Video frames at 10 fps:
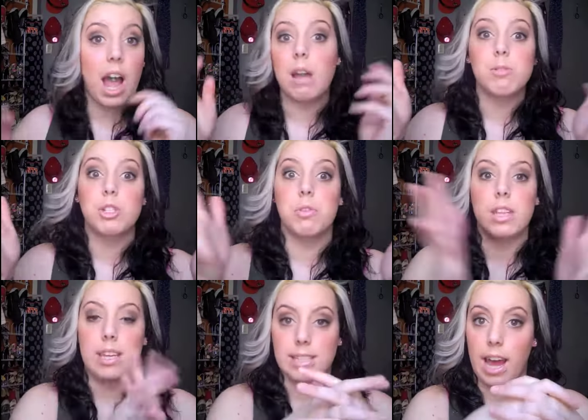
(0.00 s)
I'm just
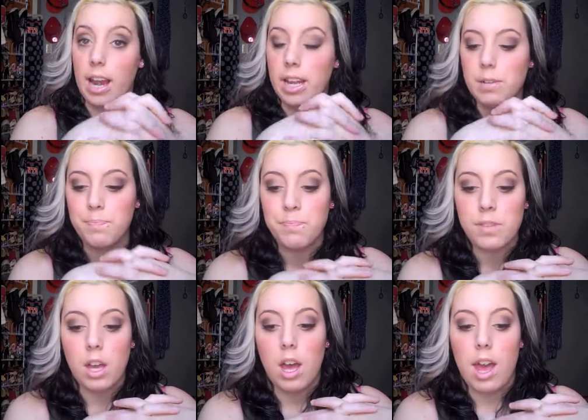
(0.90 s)
really excited.
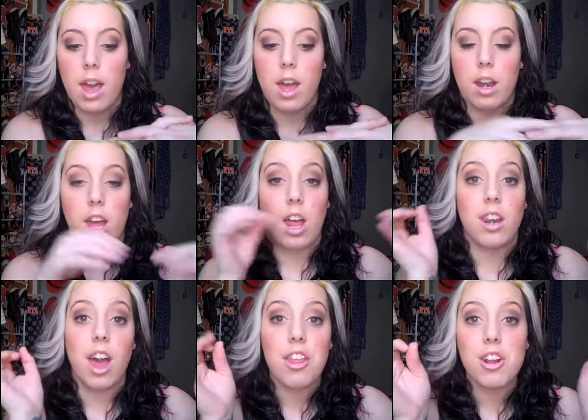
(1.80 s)
And
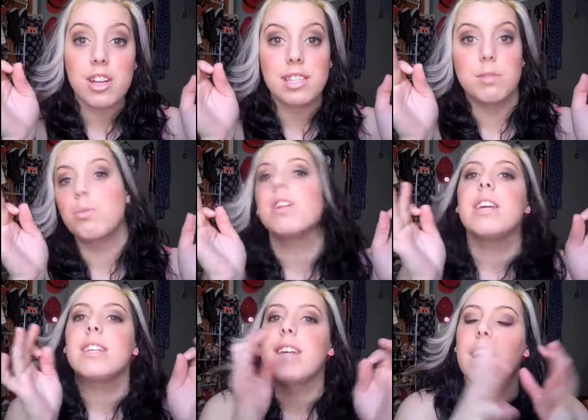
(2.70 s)
another ex really
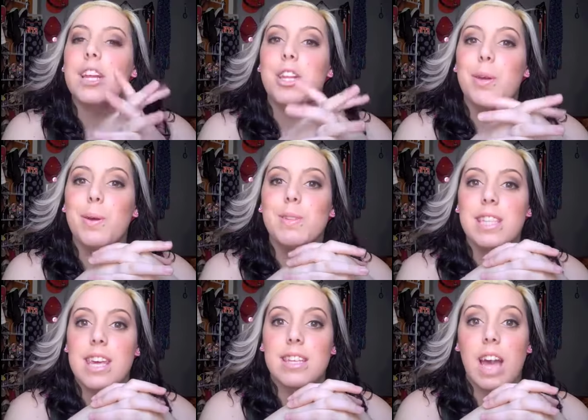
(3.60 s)
exciting news
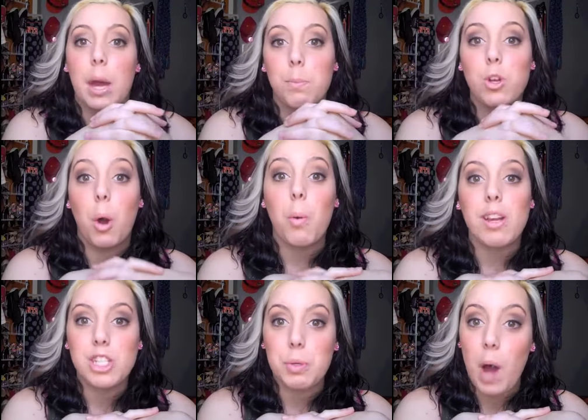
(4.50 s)
is I'm
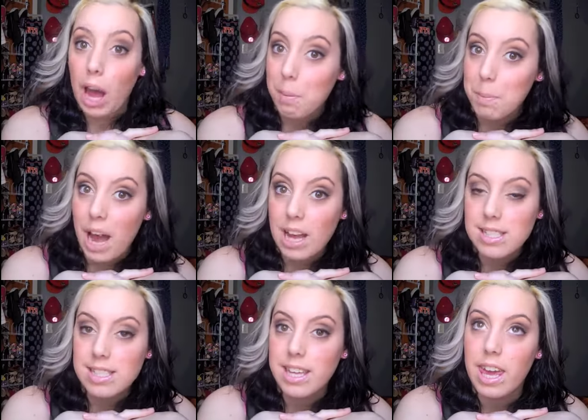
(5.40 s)
going to
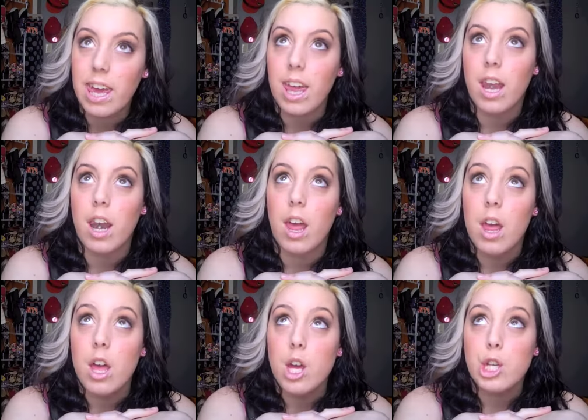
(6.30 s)
IMATS in
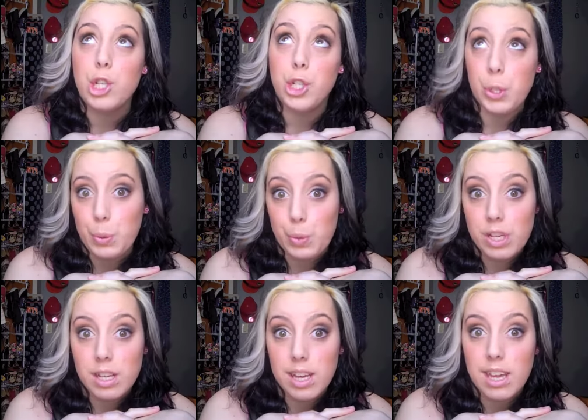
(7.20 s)
June
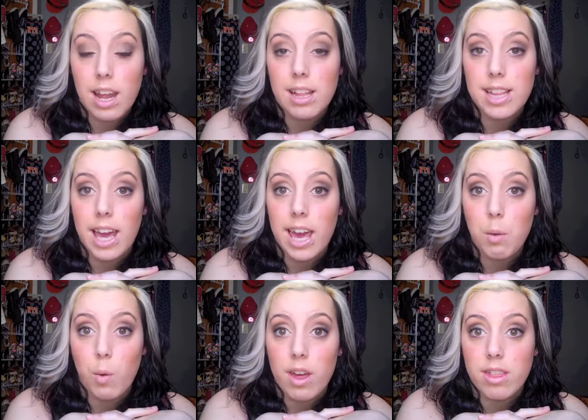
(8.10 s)
in LA
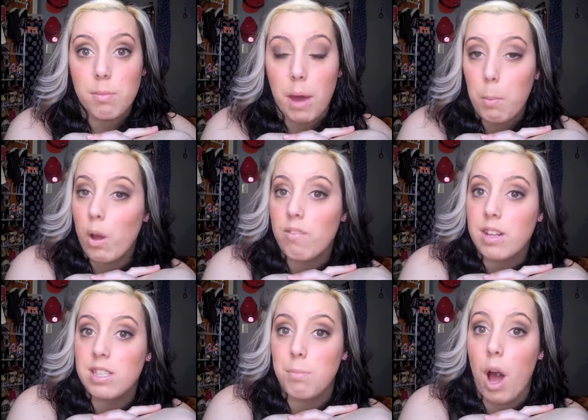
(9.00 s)
with my
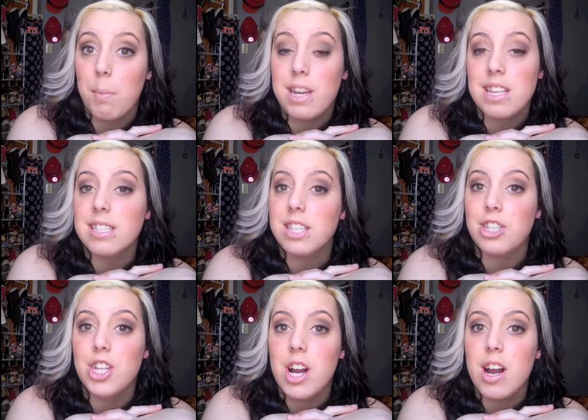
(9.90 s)
boyfriend's mom and his
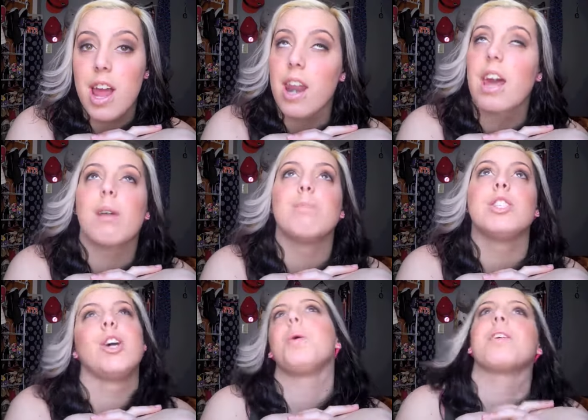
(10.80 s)
sister, and I am
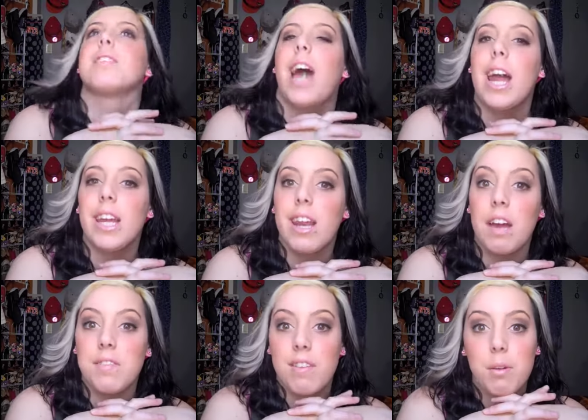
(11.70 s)
so excited.
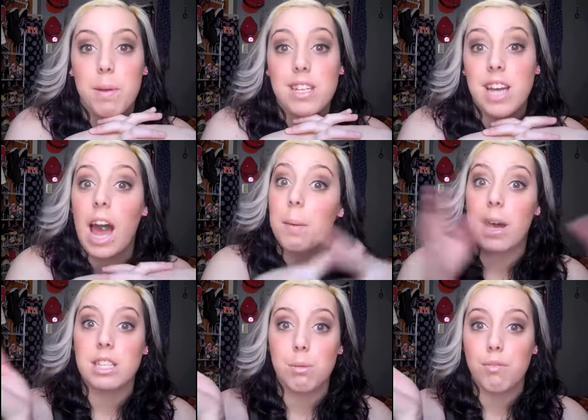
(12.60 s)
I've never been to
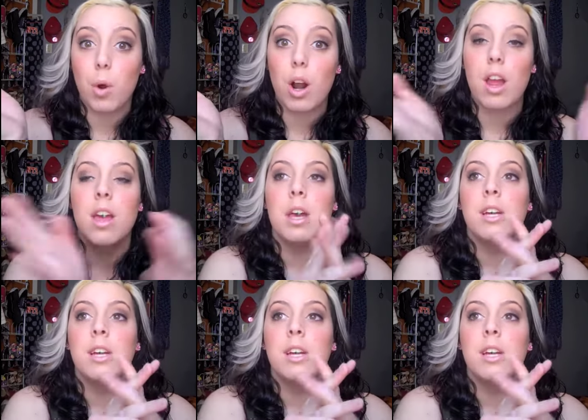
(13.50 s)
IMATS before,